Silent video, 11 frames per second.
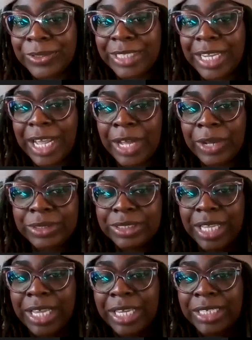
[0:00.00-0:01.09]
that
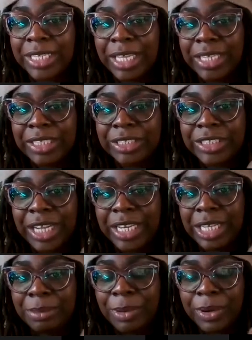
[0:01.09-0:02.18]
outside like
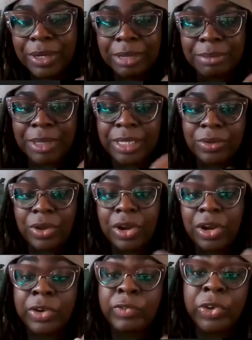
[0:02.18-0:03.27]
shiny part can be a little
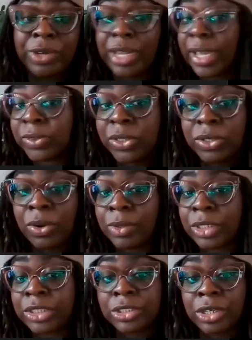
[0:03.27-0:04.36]
hard if your knives aren't
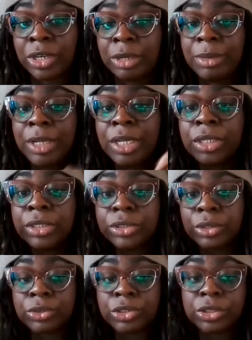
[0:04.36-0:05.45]
always sharp.
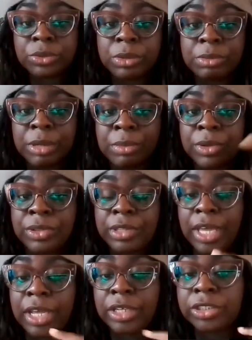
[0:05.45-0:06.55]
So just remember
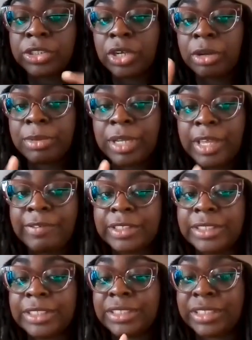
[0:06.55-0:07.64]
that a sharp knife
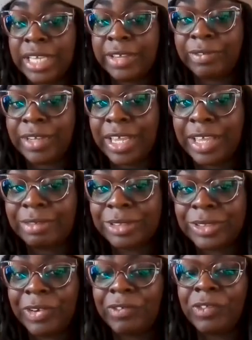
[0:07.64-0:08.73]
is a safe knife.
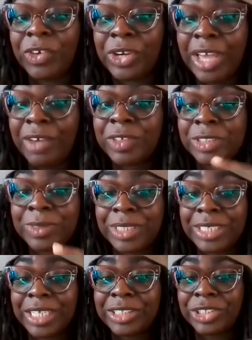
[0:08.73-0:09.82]
So if your knife was really
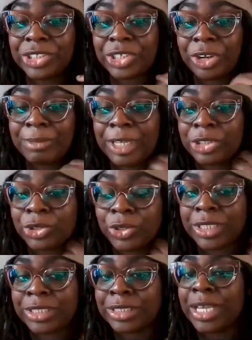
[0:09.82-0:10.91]
nice and sharp like
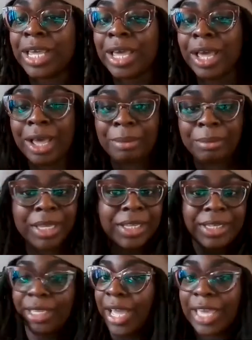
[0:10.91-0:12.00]
Jordan's,
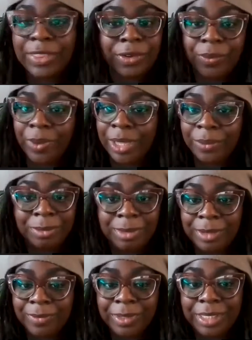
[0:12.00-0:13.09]
cutting either way would
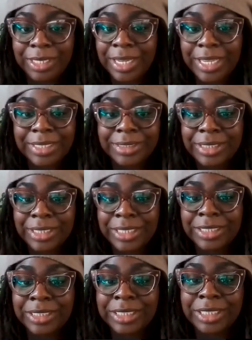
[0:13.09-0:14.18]
be really nice and
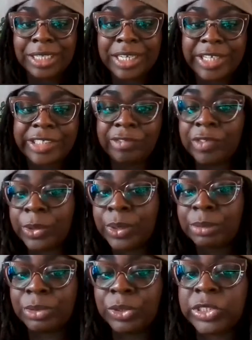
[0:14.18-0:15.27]
easy, a nice fluid
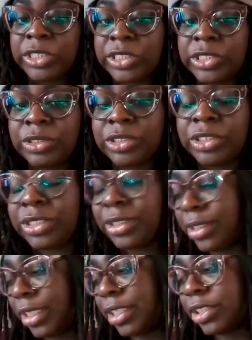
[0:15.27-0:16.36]
motion as you can
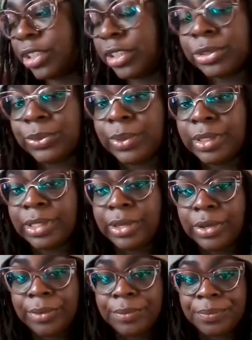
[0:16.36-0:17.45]
see that she's doing there.